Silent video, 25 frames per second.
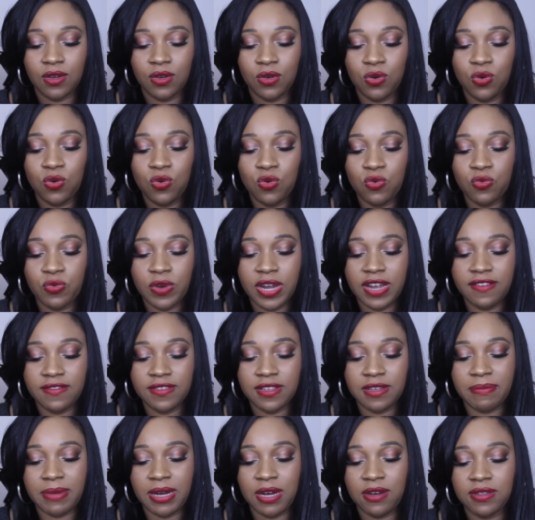who
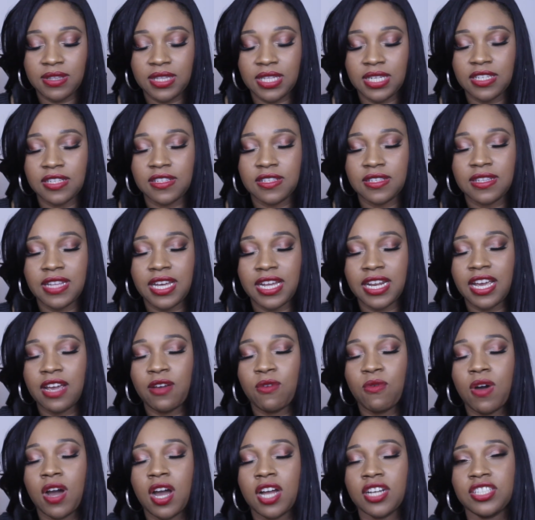raves about this that I
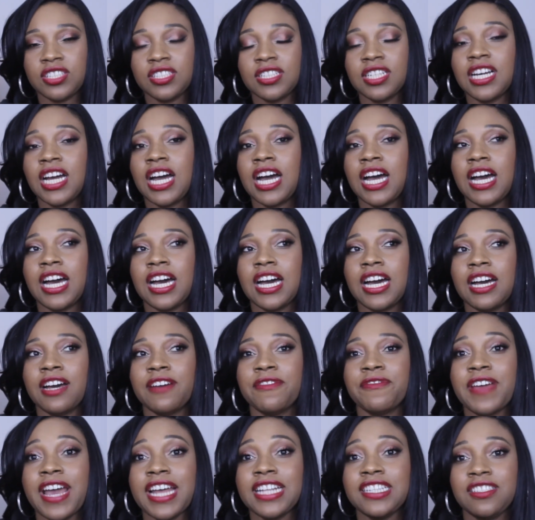watched?
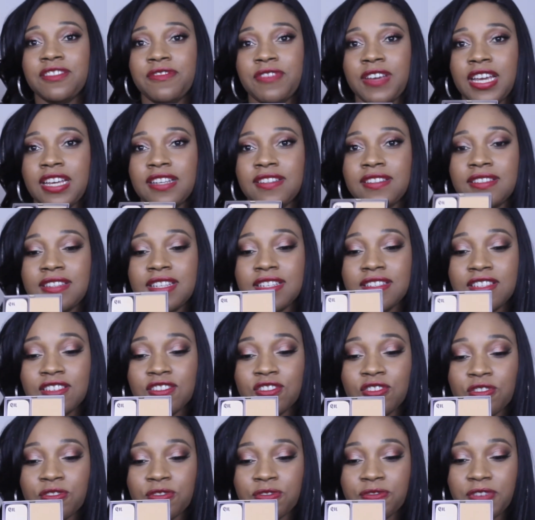Fancy Face. This
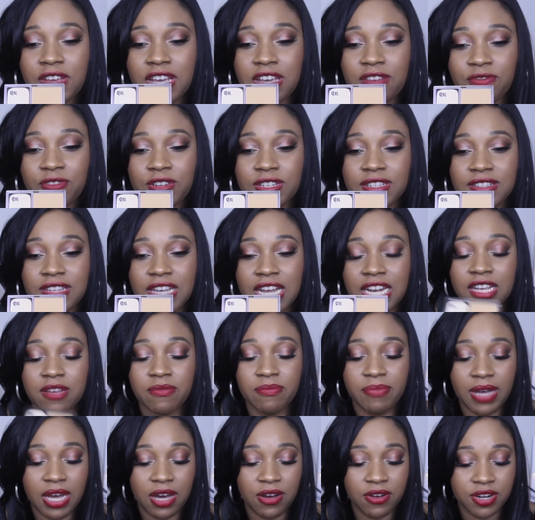is her favorite
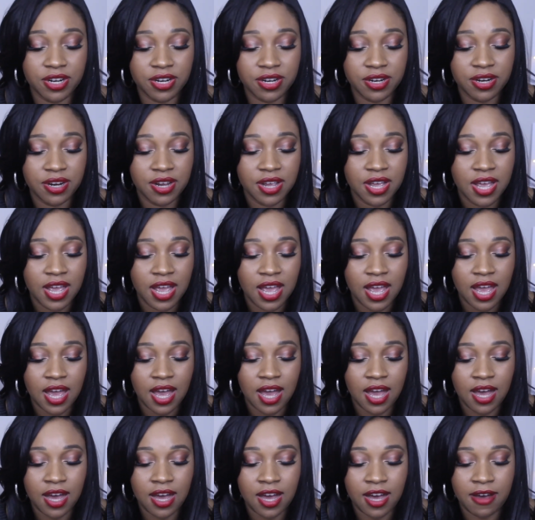setting powder.
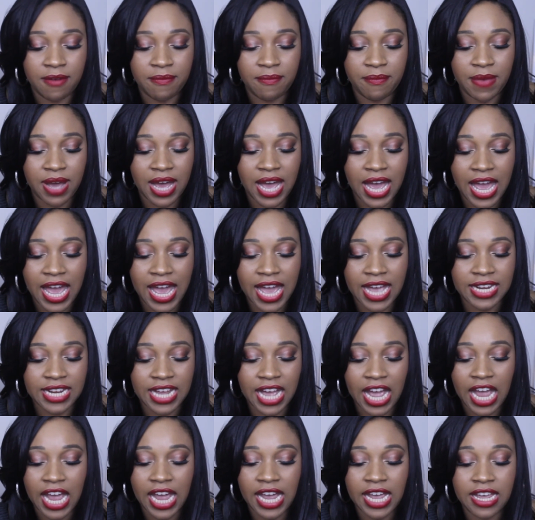
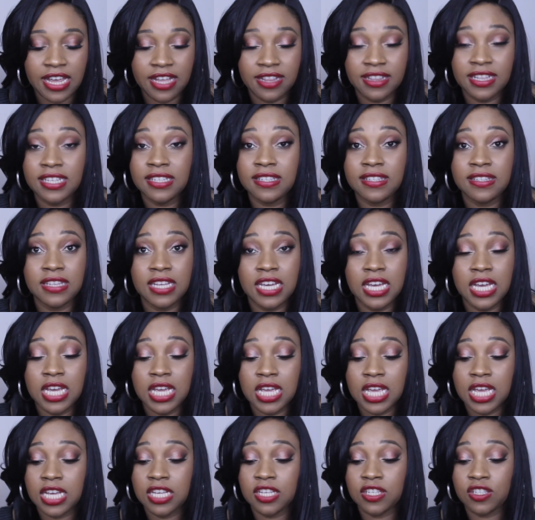And this
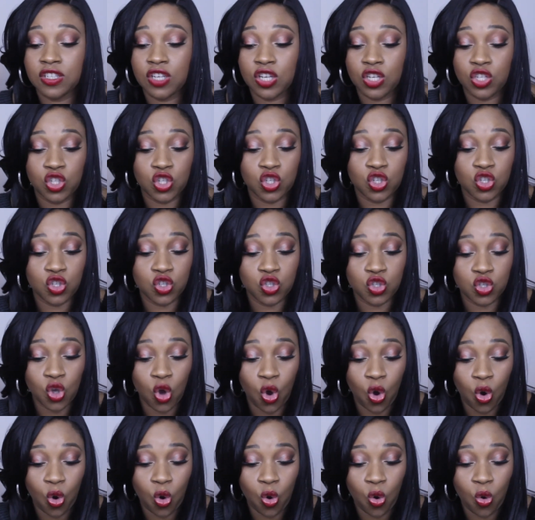thing is
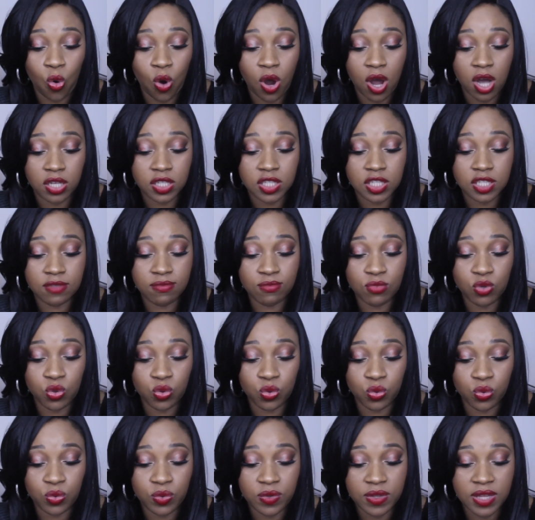so
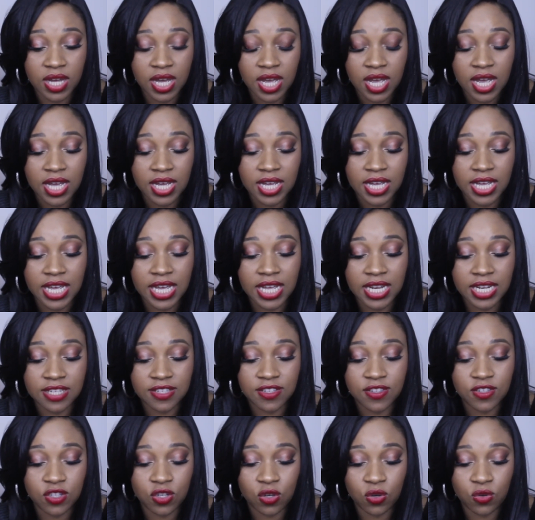smooth. It
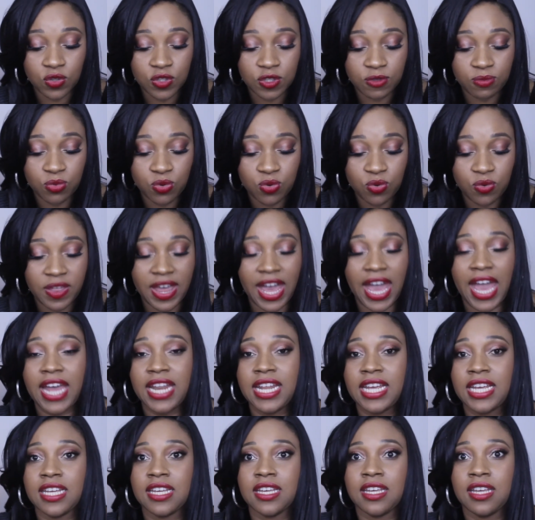is so smooth
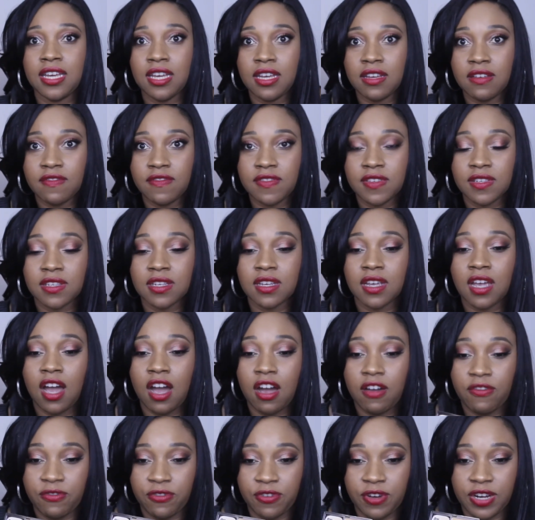and it gives
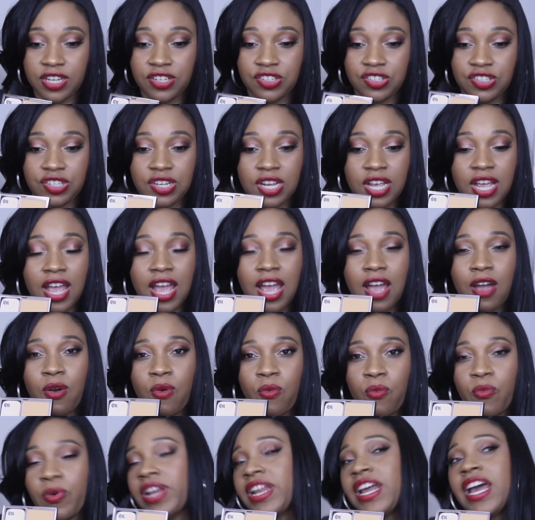coverage.
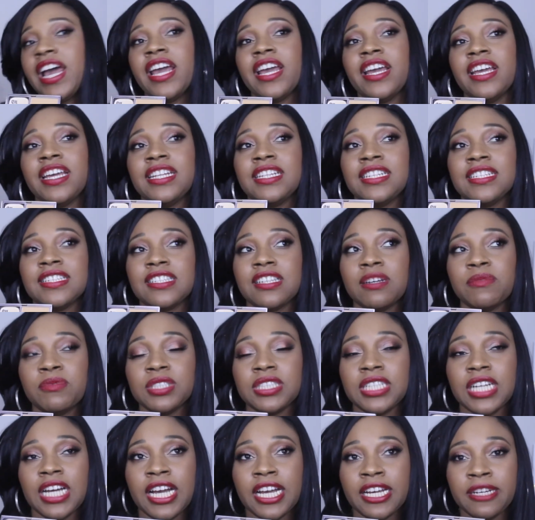When in the
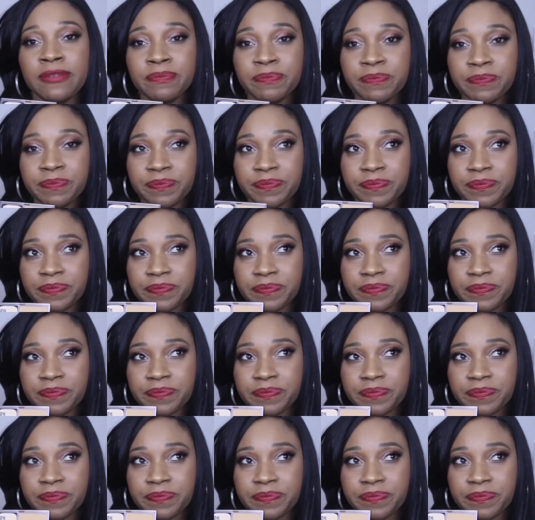summertime,